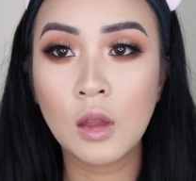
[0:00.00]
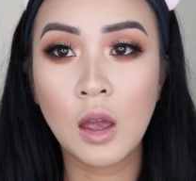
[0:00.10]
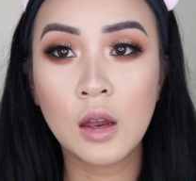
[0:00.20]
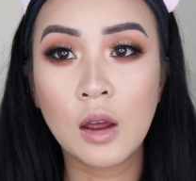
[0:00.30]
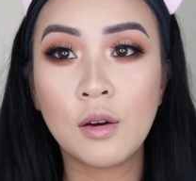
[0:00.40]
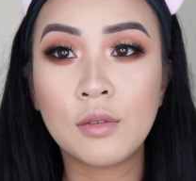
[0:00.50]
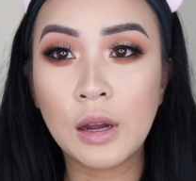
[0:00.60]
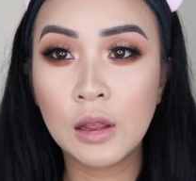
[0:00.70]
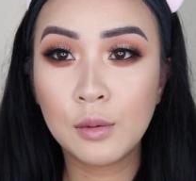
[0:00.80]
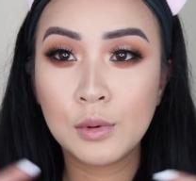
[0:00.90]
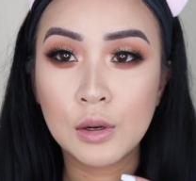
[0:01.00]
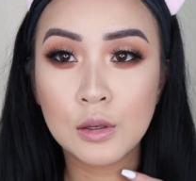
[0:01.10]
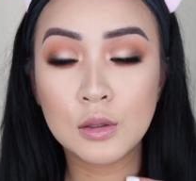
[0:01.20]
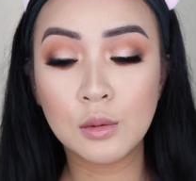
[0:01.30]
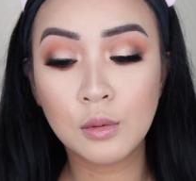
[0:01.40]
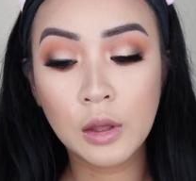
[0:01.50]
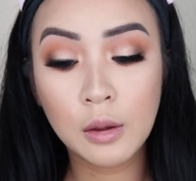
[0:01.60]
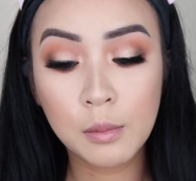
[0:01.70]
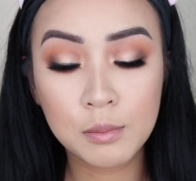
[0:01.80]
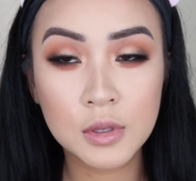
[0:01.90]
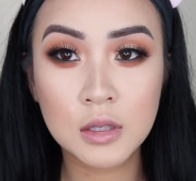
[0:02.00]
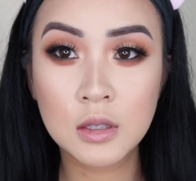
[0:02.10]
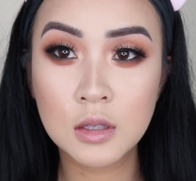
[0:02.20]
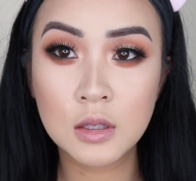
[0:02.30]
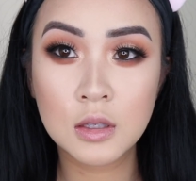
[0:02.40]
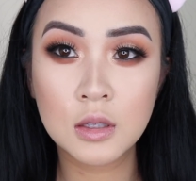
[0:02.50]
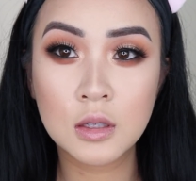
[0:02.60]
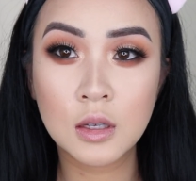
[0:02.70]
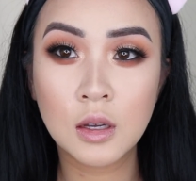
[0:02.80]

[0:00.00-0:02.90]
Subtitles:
And now finally we're gonna do lips.